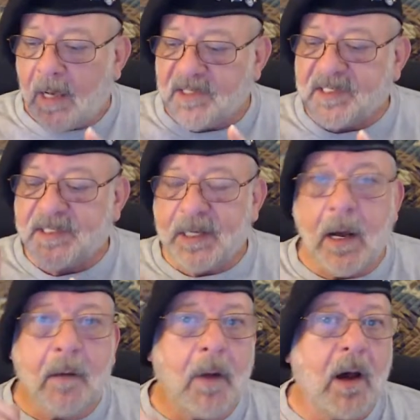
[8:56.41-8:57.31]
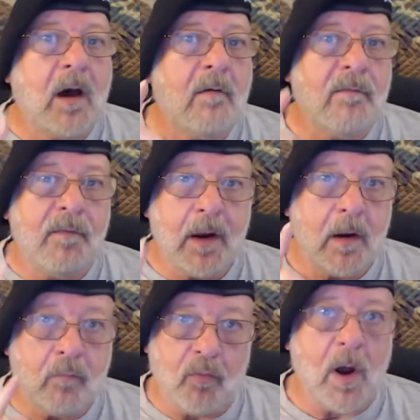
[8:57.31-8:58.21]
Some of
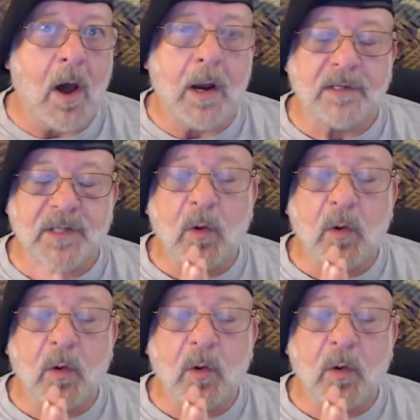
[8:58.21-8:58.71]
their products,